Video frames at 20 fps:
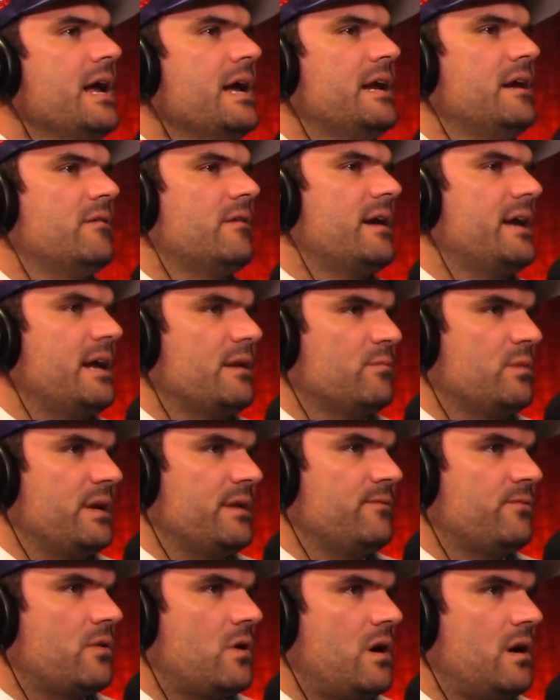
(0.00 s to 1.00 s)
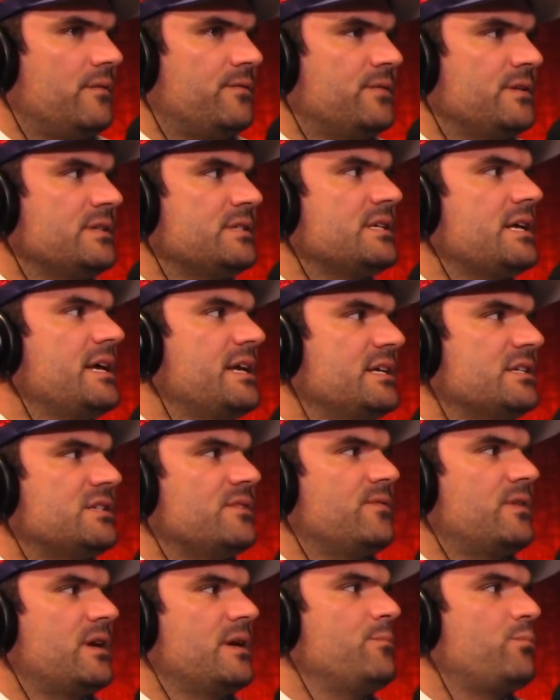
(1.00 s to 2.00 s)
Here I am running for office against
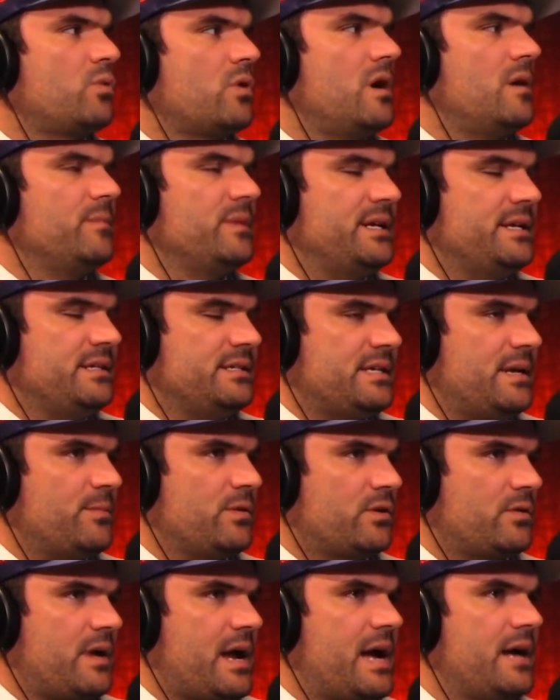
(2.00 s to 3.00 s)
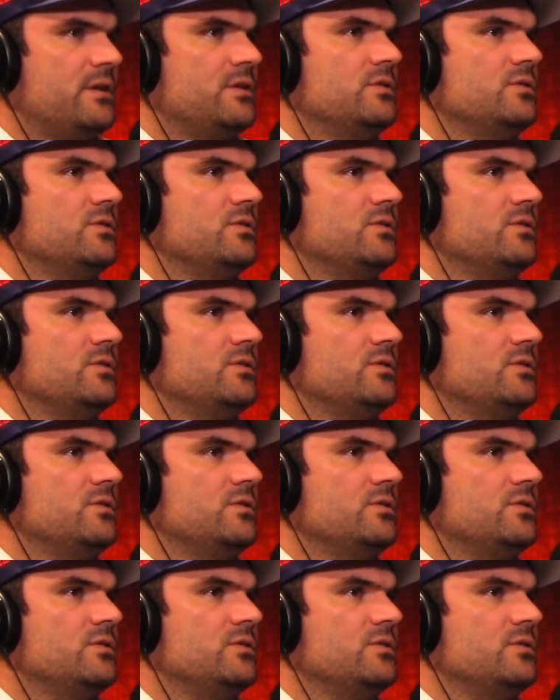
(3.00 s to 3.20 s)
a very prominent Democrat